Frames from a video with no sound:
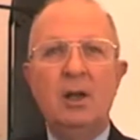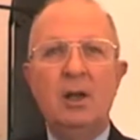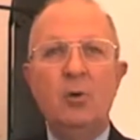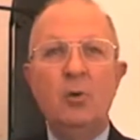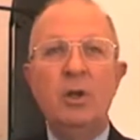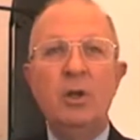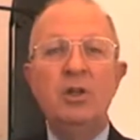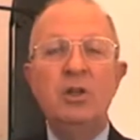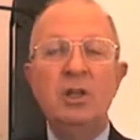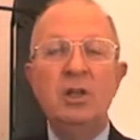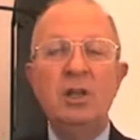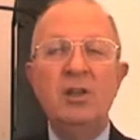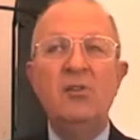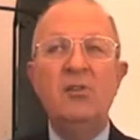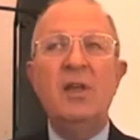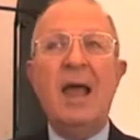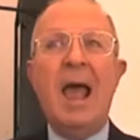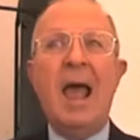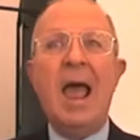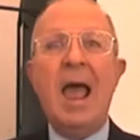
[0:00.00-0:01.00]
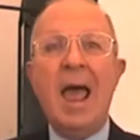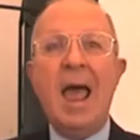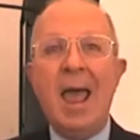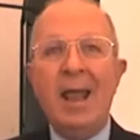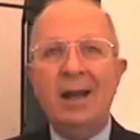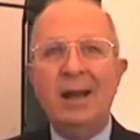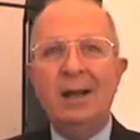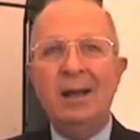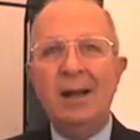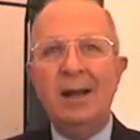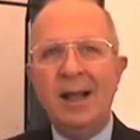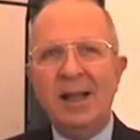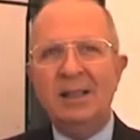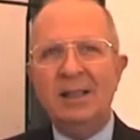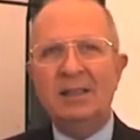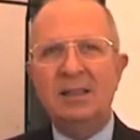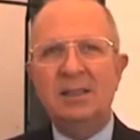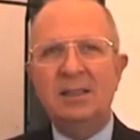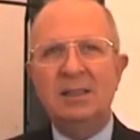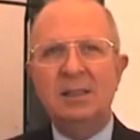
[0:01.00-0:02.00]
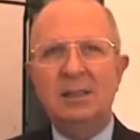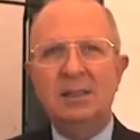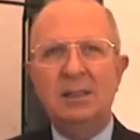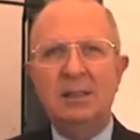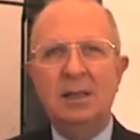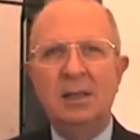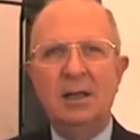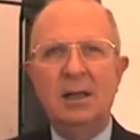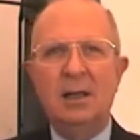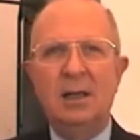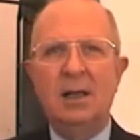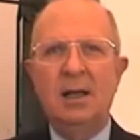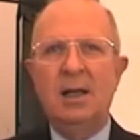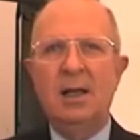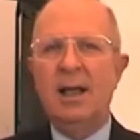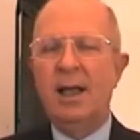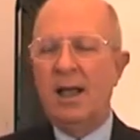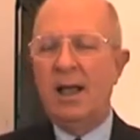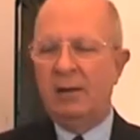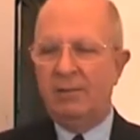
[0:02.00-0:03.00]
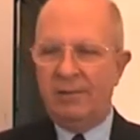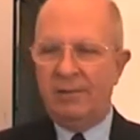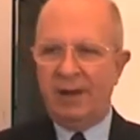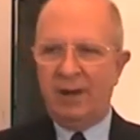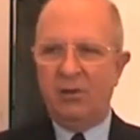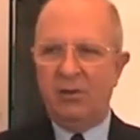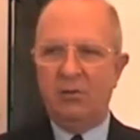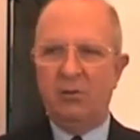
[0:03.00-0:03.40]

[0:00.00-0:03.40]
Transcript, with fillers: which is endless. And very